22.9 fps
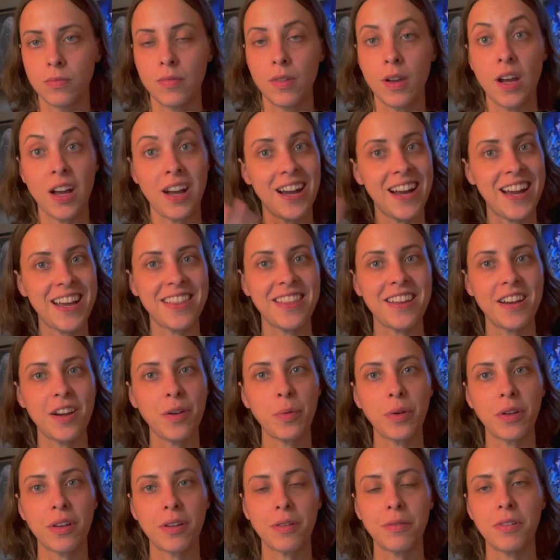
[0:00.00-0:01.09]
Hi there,
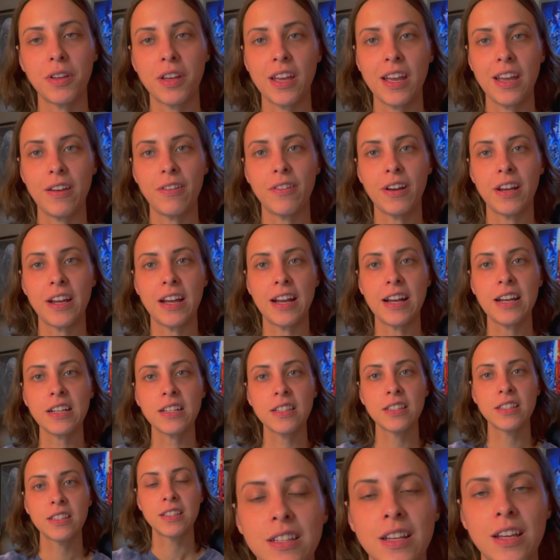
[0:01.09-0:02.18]
welcome to Kay
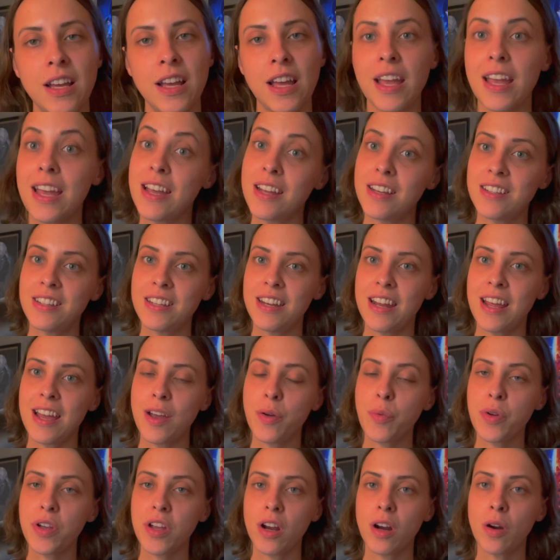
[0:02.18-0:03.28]
Reacts, and today
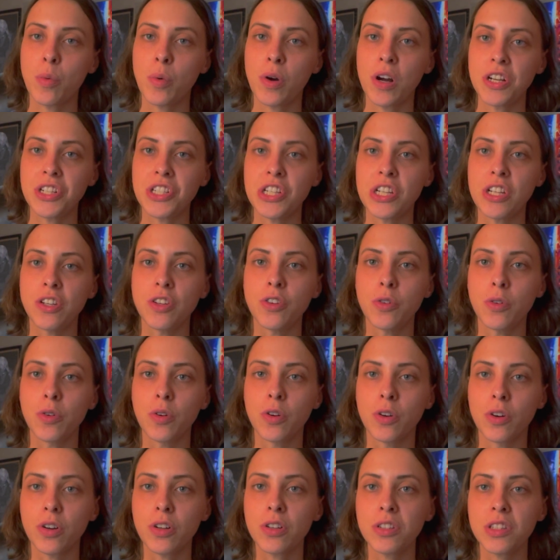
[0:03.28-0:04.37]
we are watching New
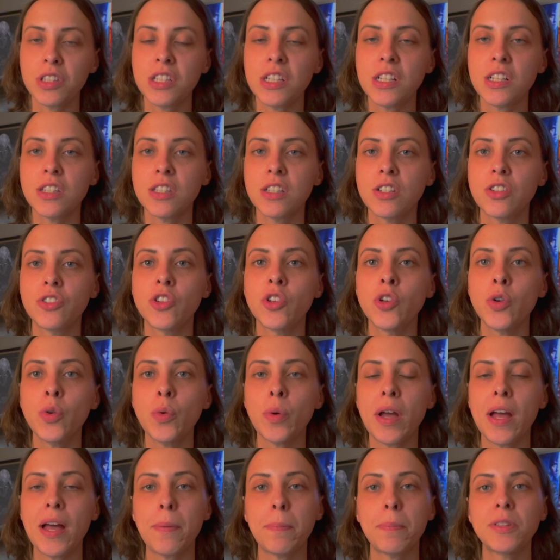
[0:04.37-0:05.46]
Girl Season 2,
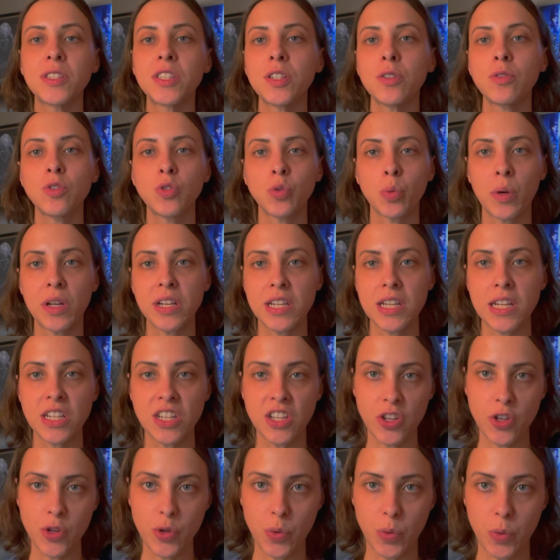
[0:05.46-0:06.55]
Episode
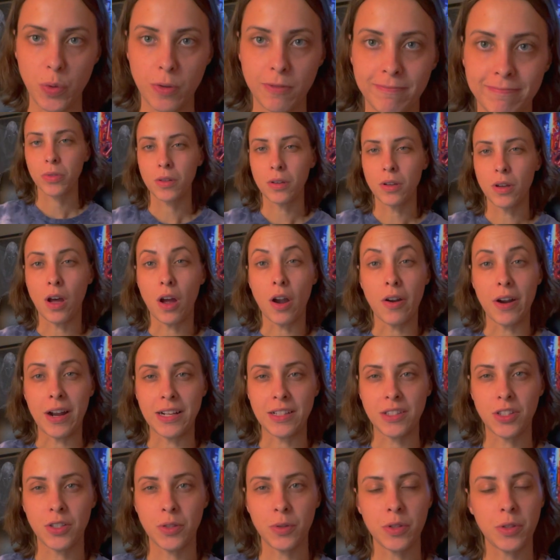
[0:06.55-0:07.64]
22.
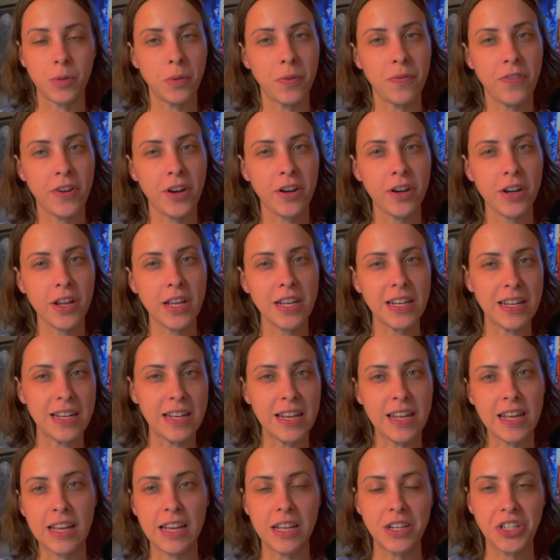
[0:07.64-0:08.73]
Alright, so it's been very
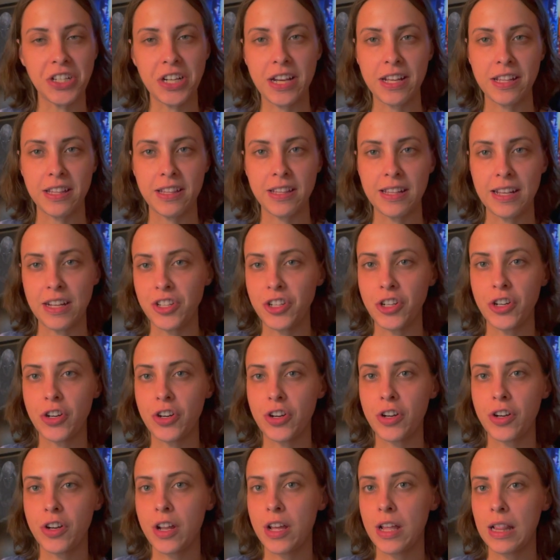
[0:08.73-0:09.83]
Nick and Jess
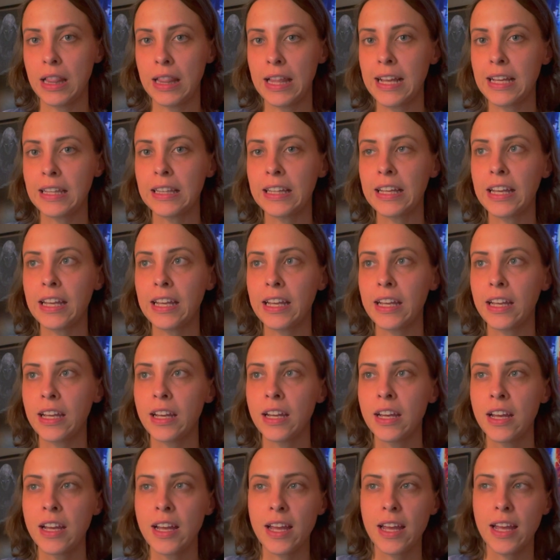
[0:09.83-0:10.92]
centered
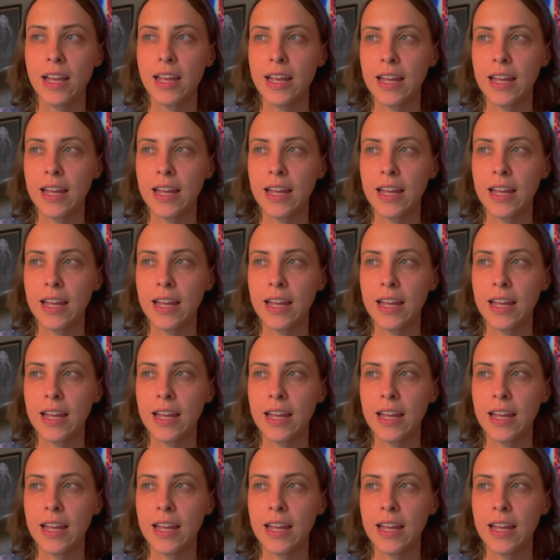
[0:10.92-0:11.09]
lately,